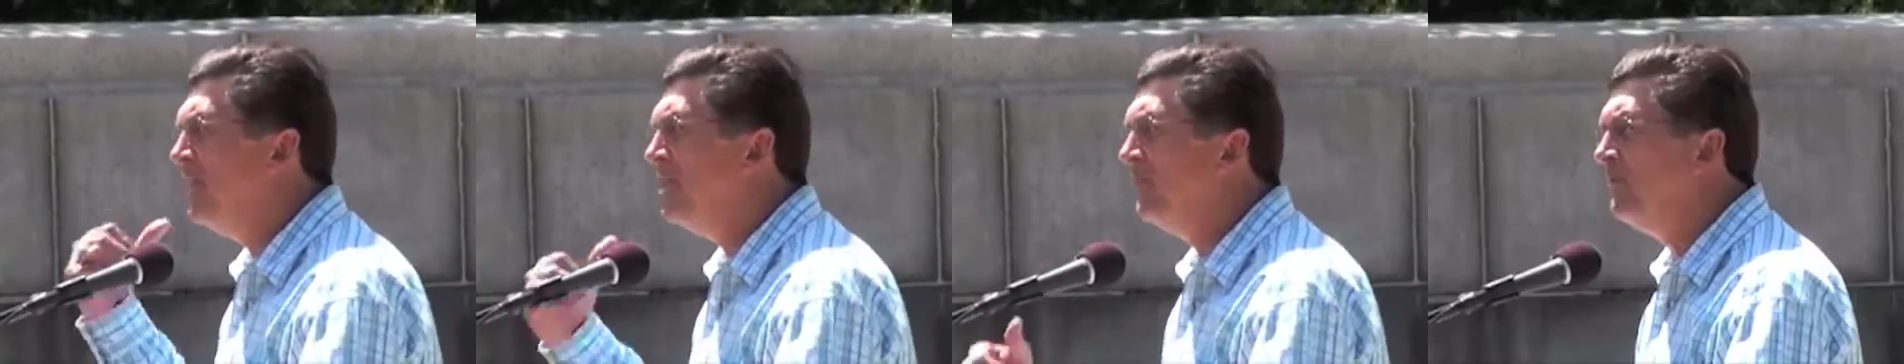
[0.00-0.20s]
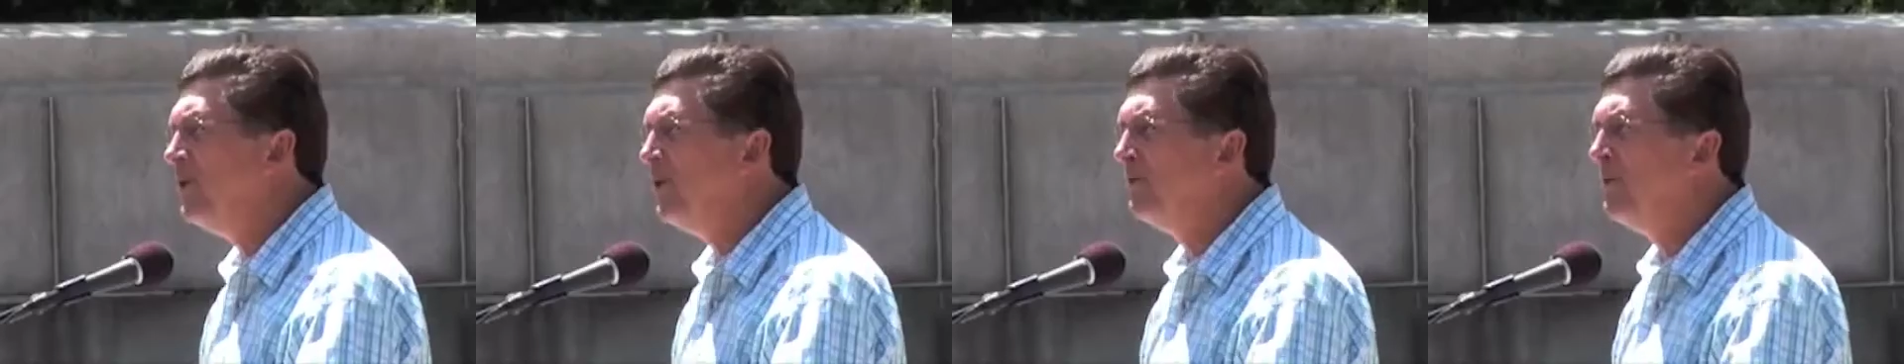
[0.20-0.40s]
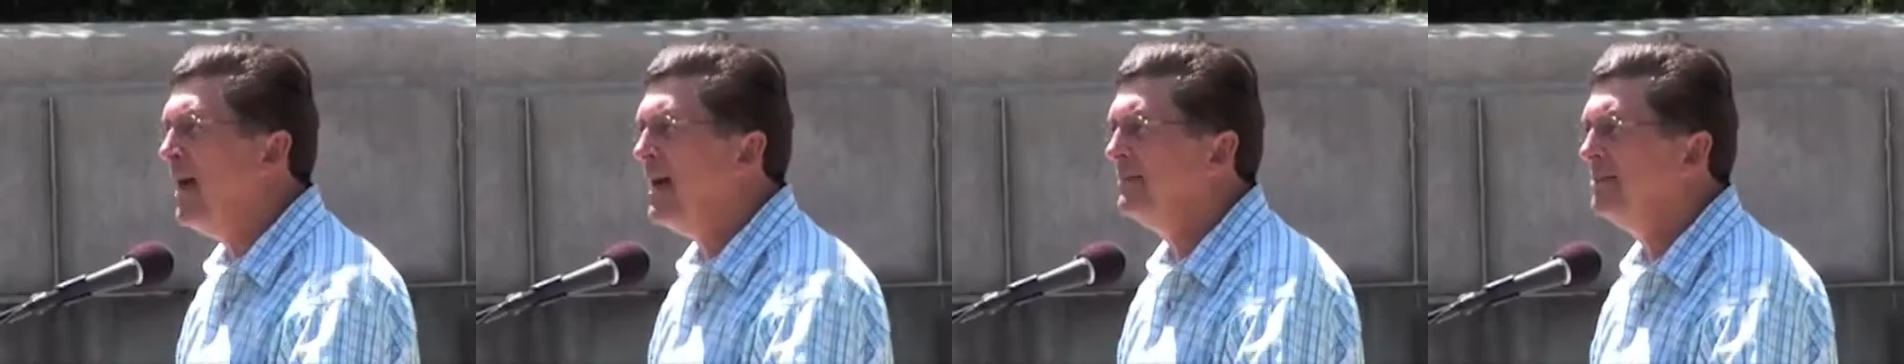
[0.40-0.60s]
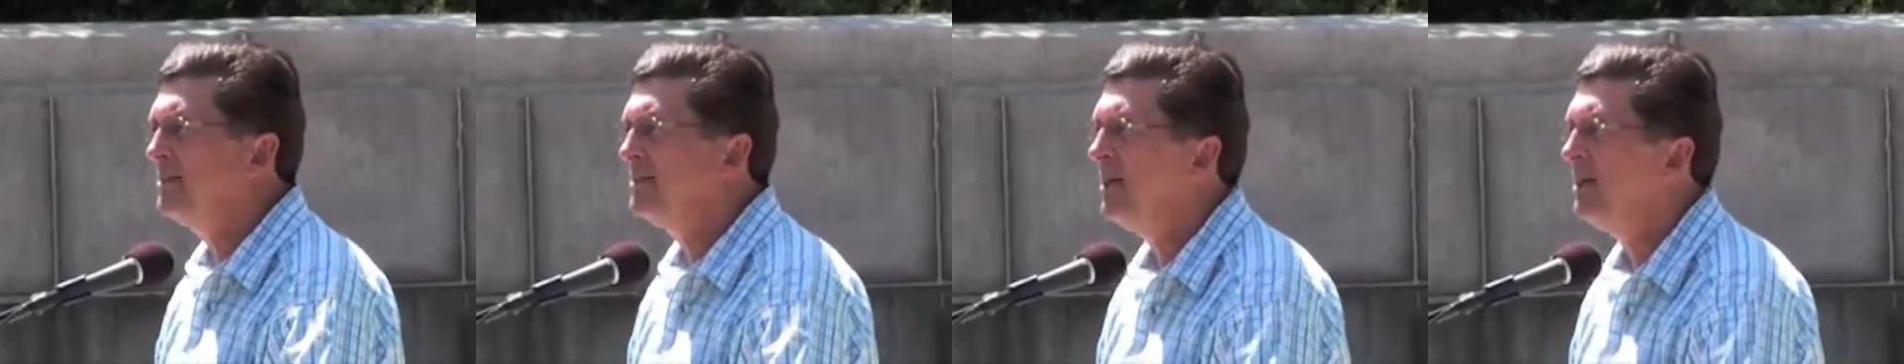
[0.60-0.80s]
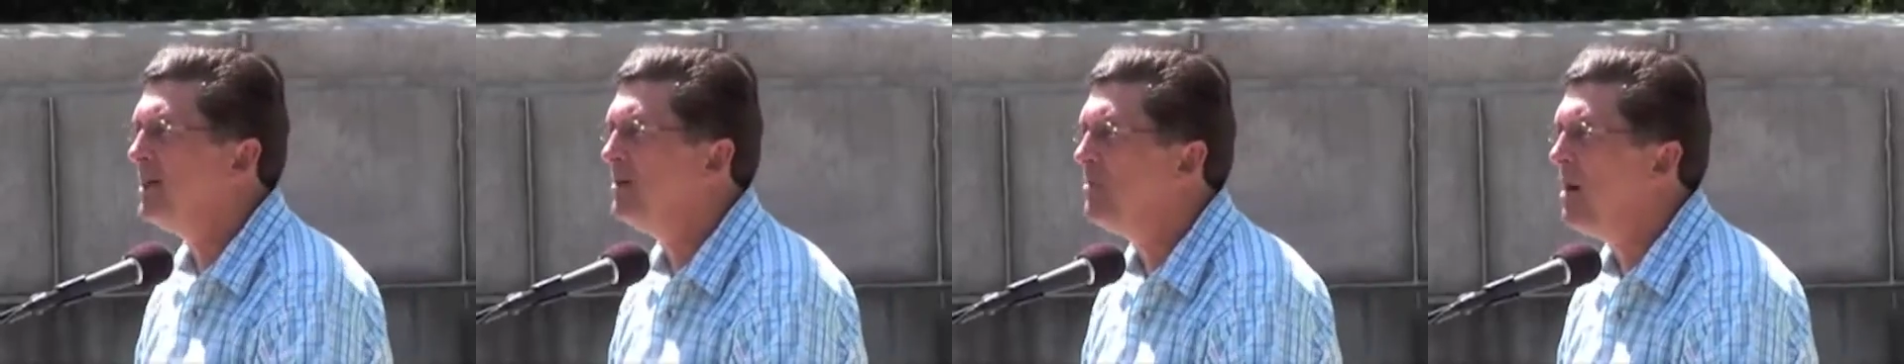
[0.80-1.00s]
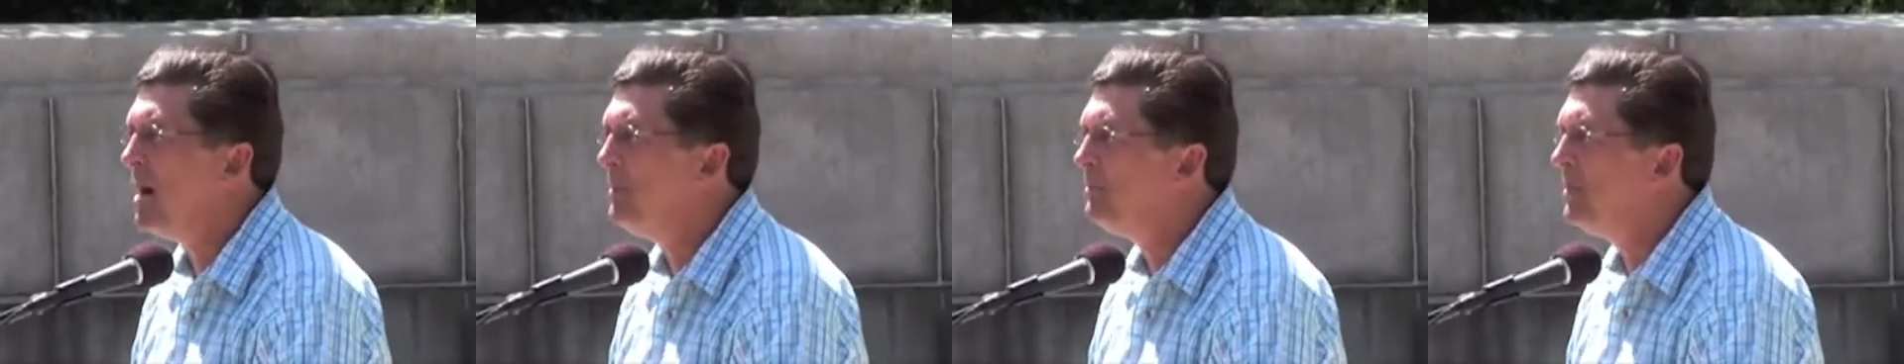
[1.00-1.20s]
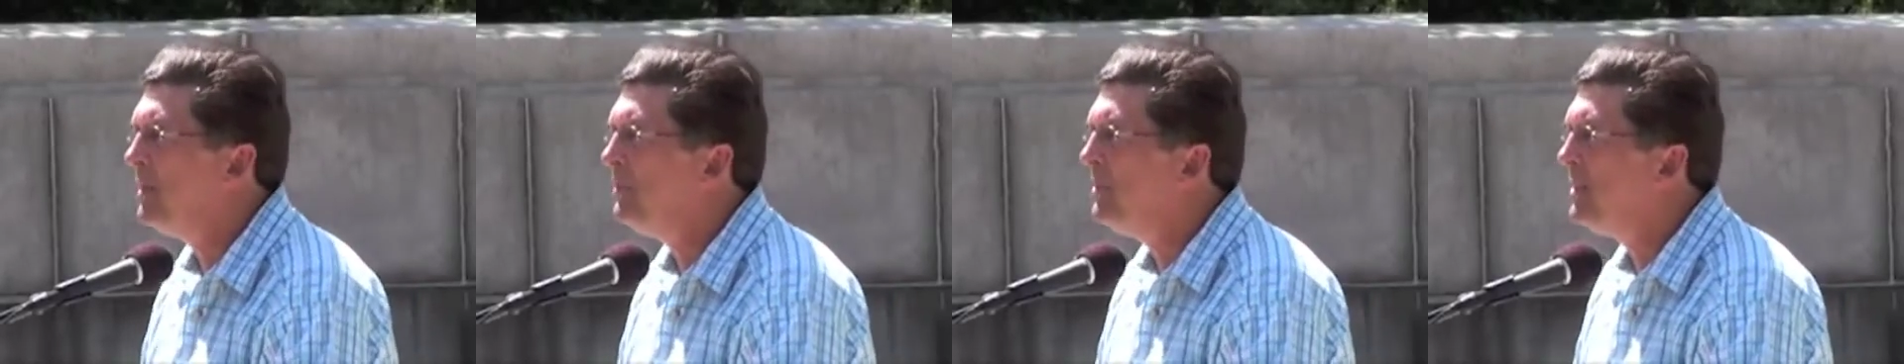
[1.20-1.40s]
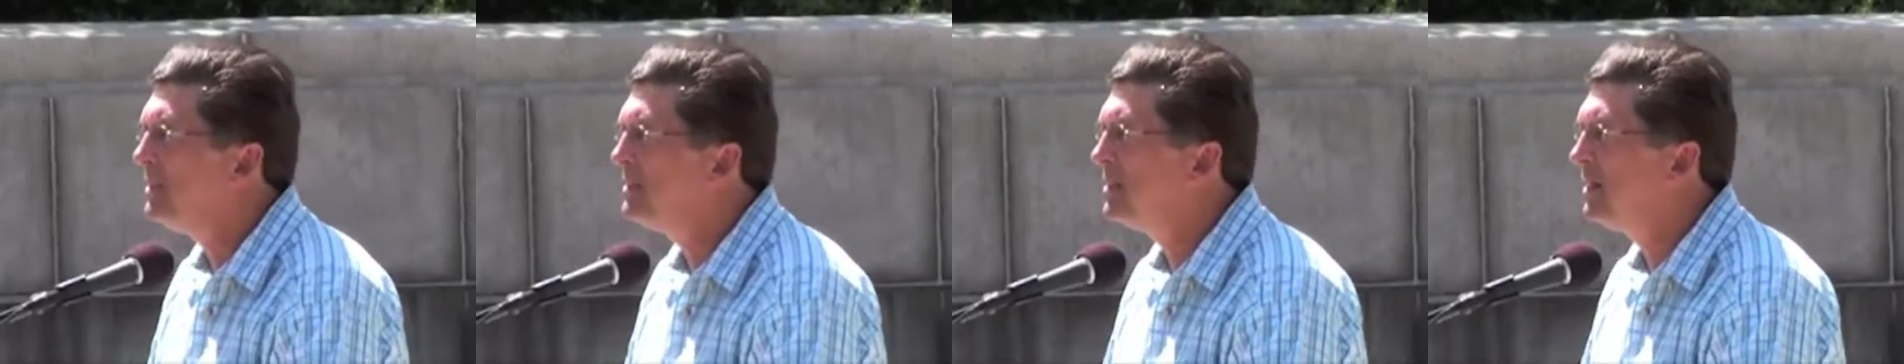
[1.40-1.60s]
interviewed last Sunday by
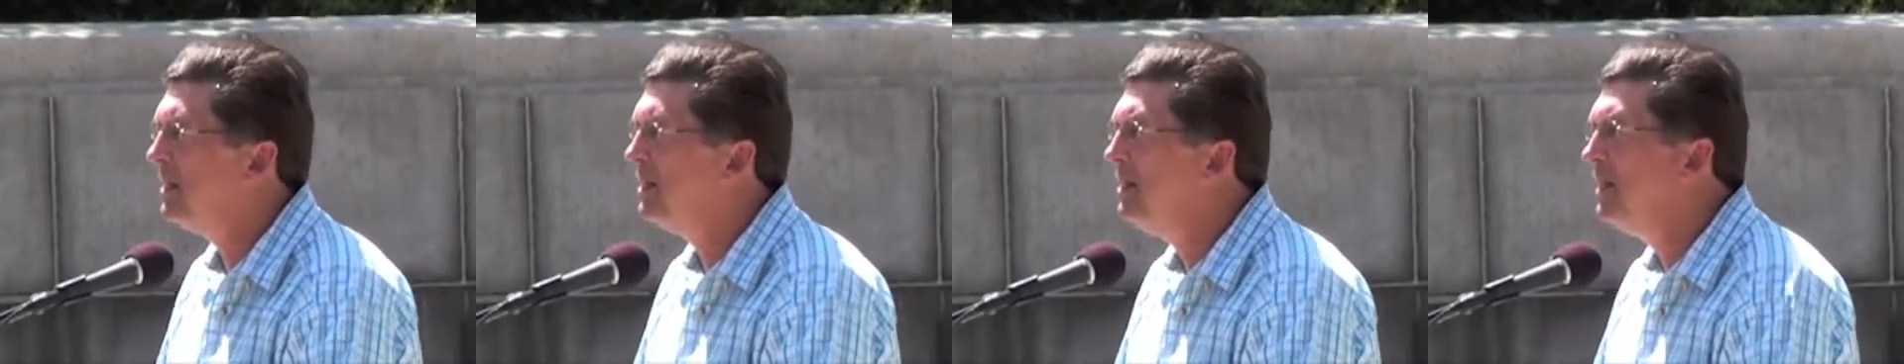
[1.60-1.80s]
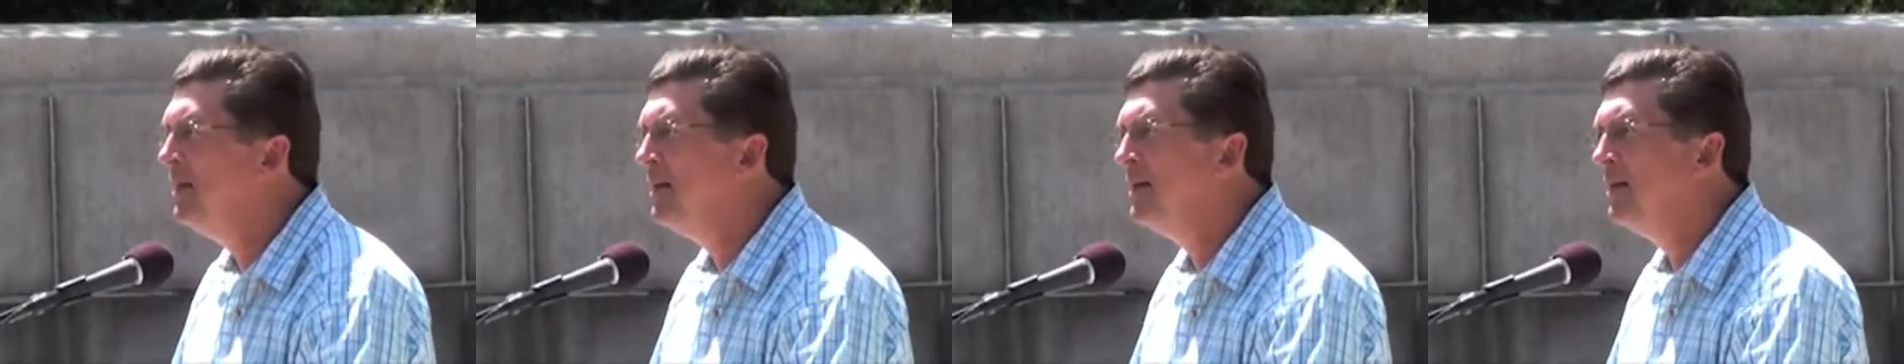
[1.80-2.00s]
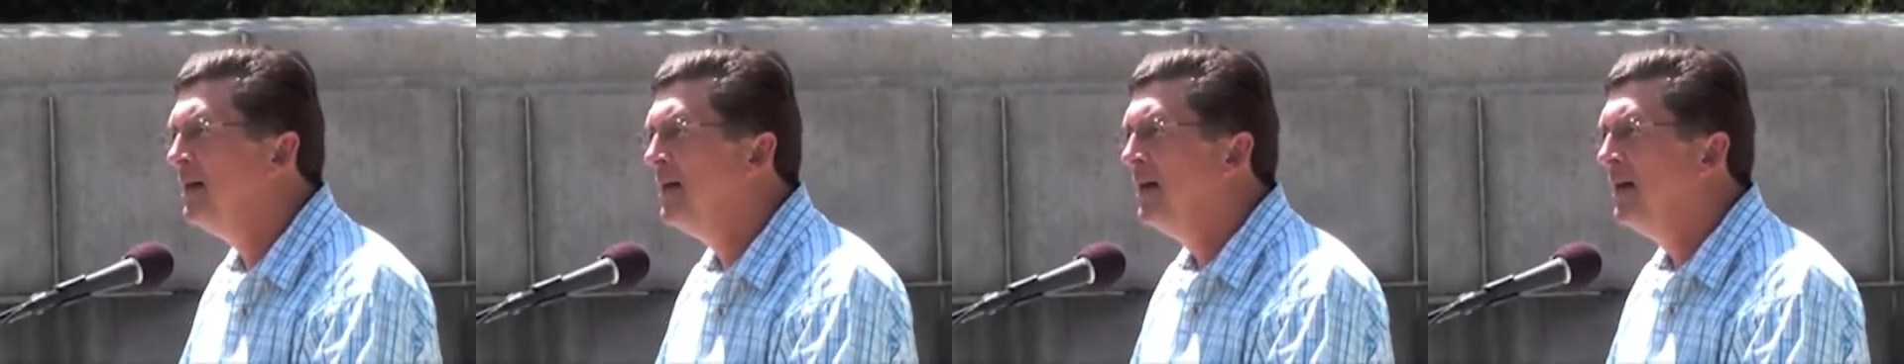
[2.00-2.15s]
BBC,